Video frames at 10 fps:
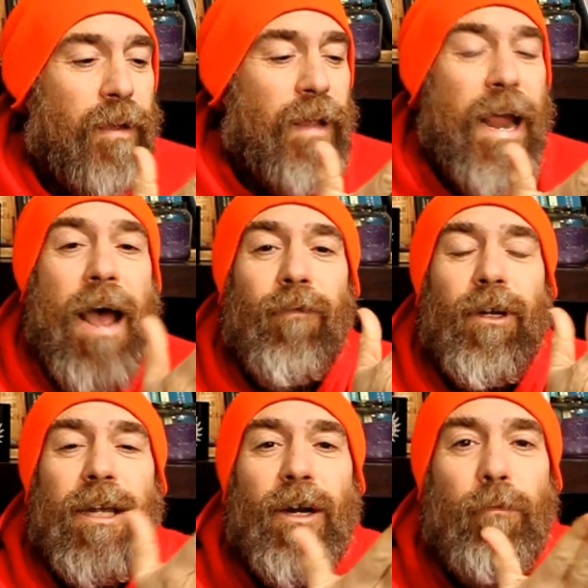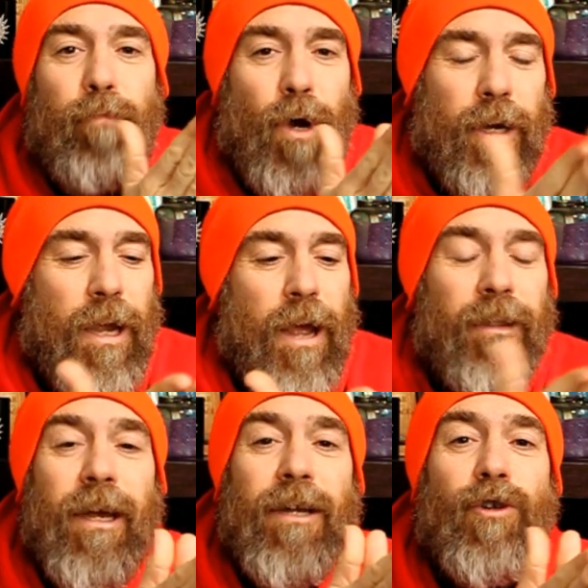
they have a little book that has